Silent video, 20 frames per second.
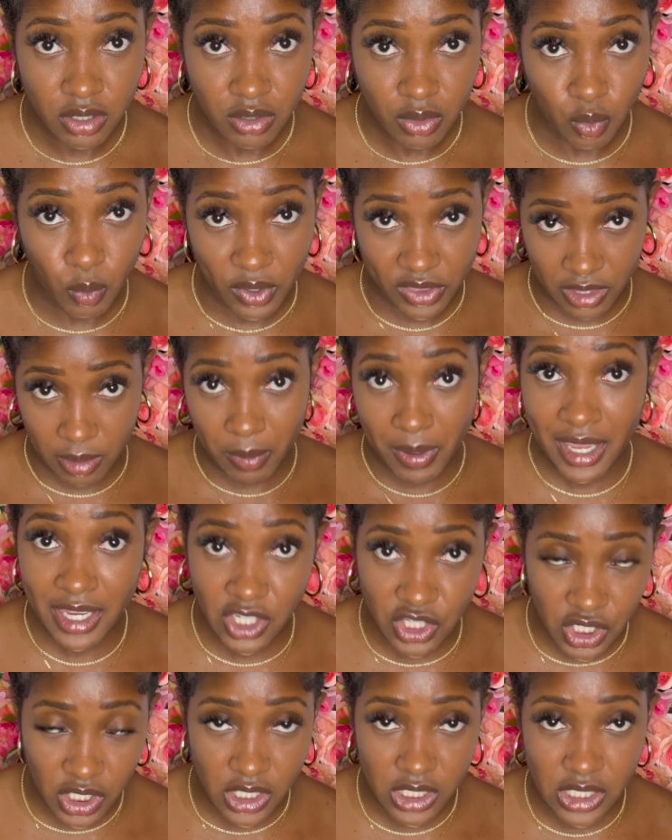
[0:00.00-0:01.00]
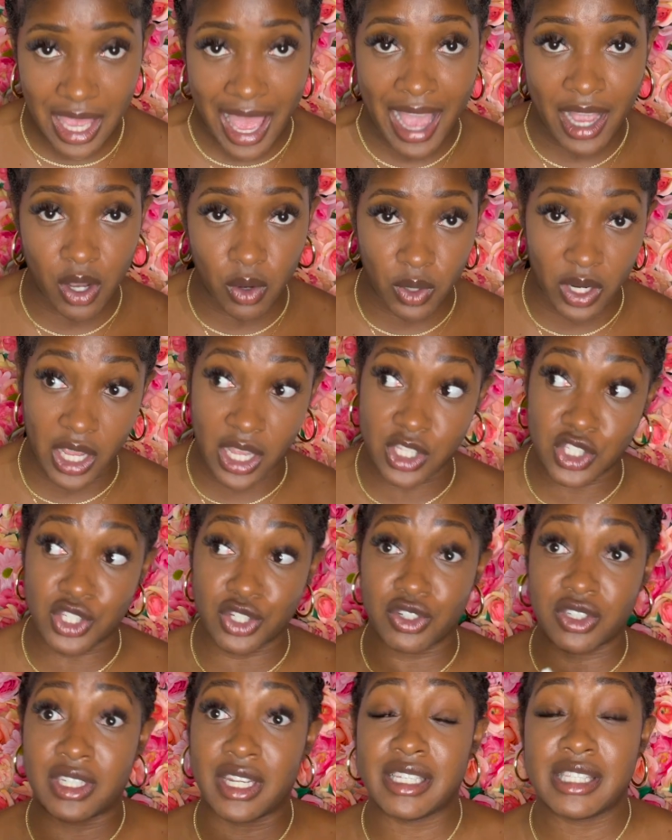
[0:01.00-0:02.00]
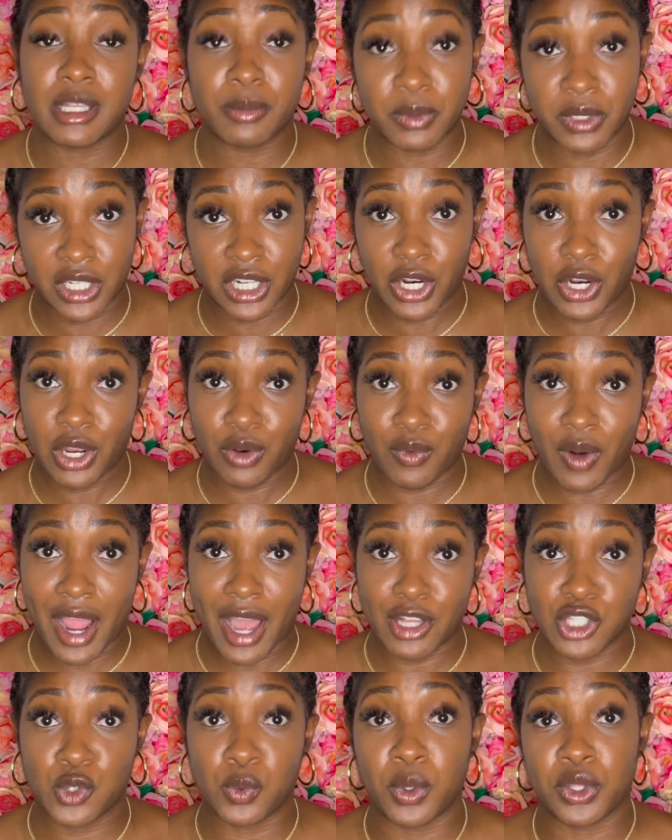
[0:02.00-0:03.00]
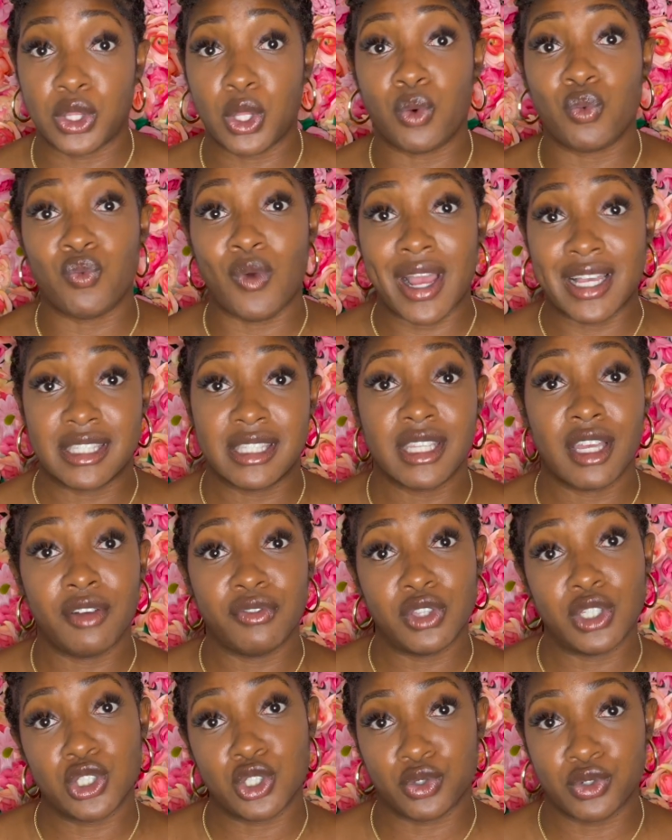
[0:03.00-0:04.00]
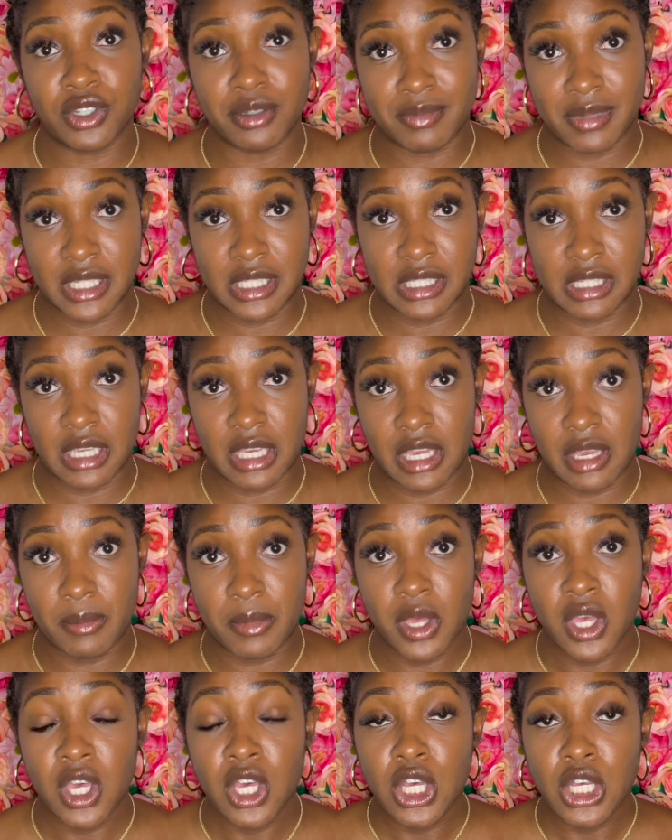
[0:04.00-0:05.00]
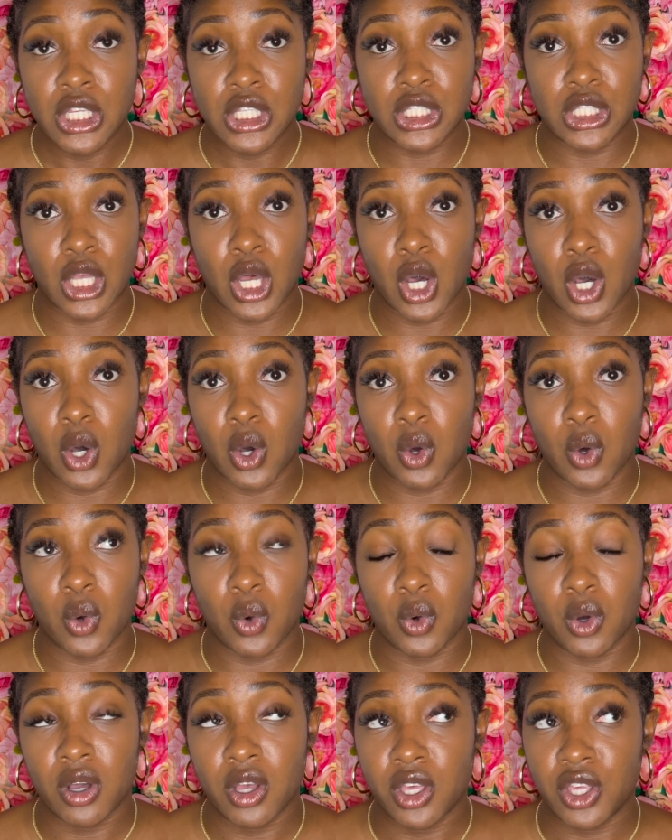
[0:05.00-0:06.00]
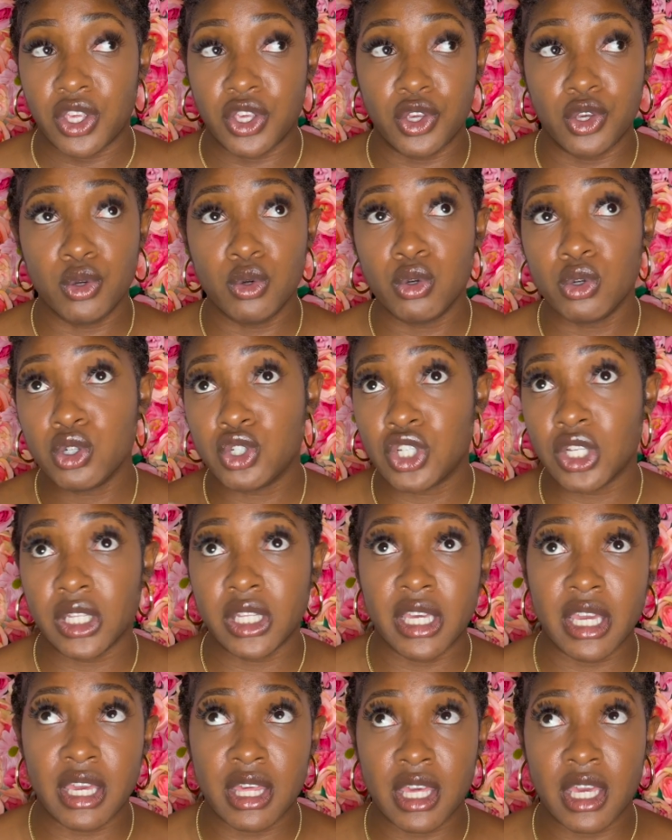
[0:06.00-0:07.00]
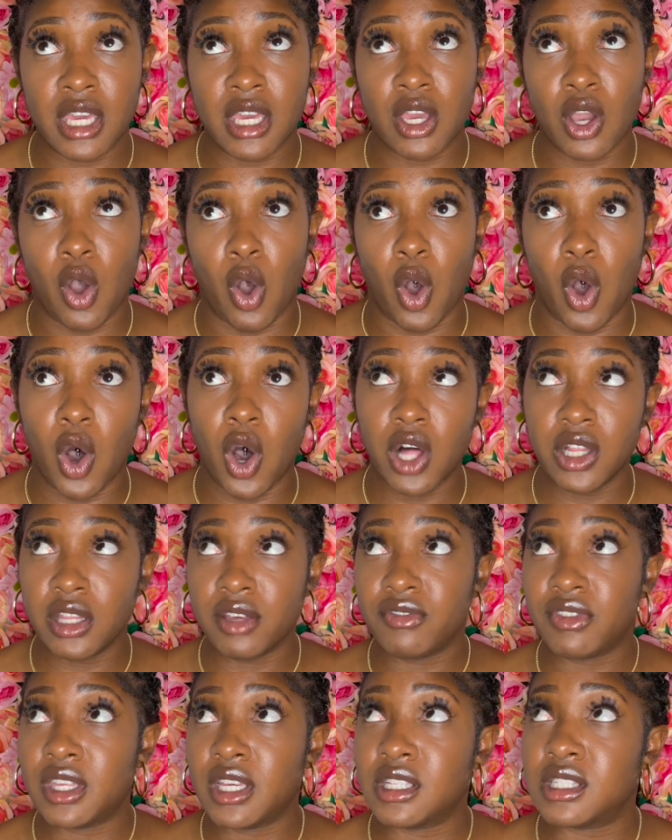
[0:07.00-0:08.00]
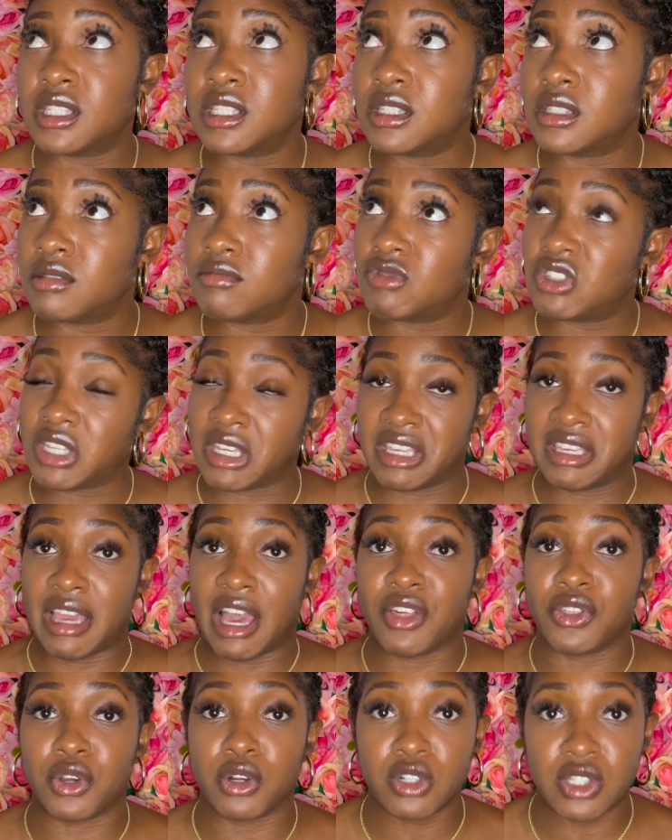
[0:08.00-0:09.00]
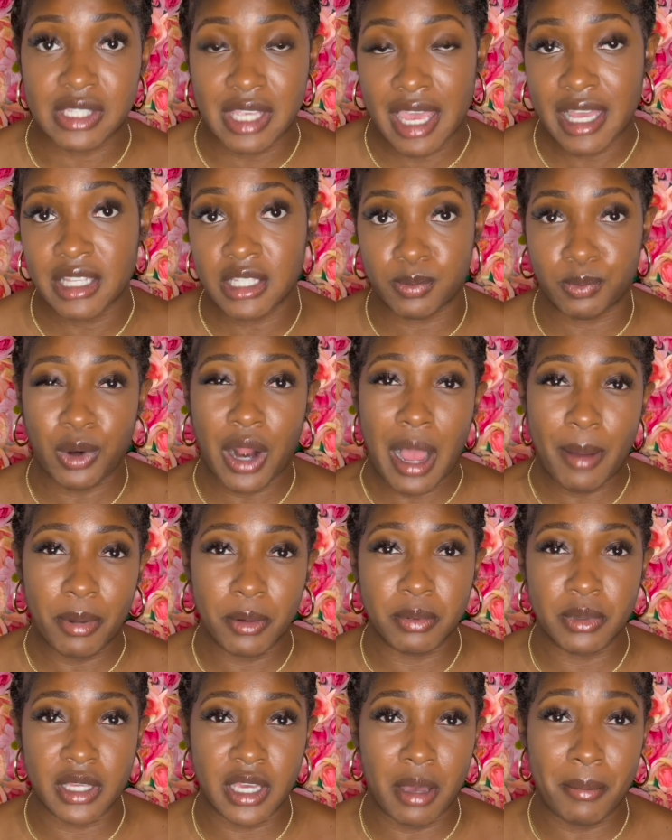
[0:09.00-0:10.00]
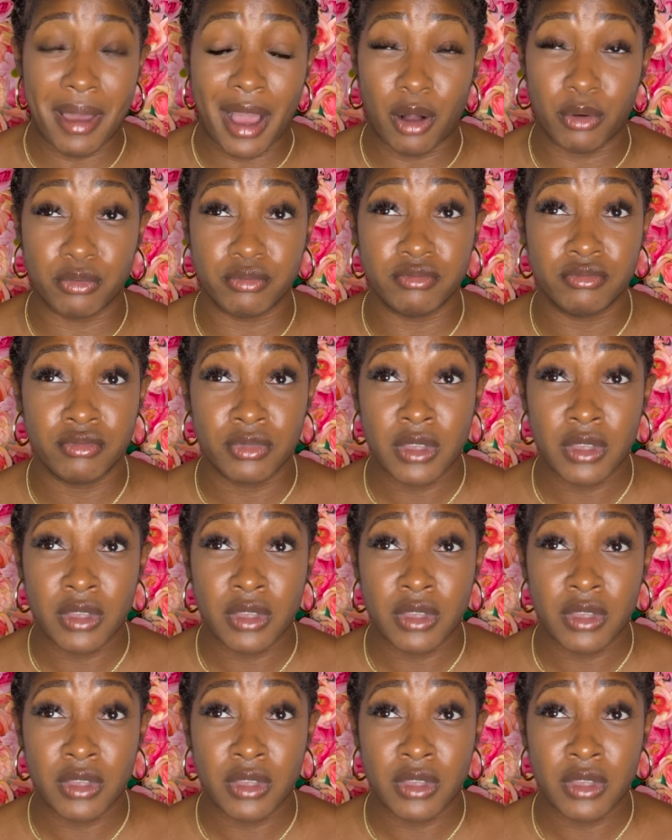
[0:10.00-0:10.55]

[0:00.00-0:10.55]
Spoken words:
with the patients, I go to interdisciplinary rounds with the rest of the treatment team. So usually all of this together takes probably about,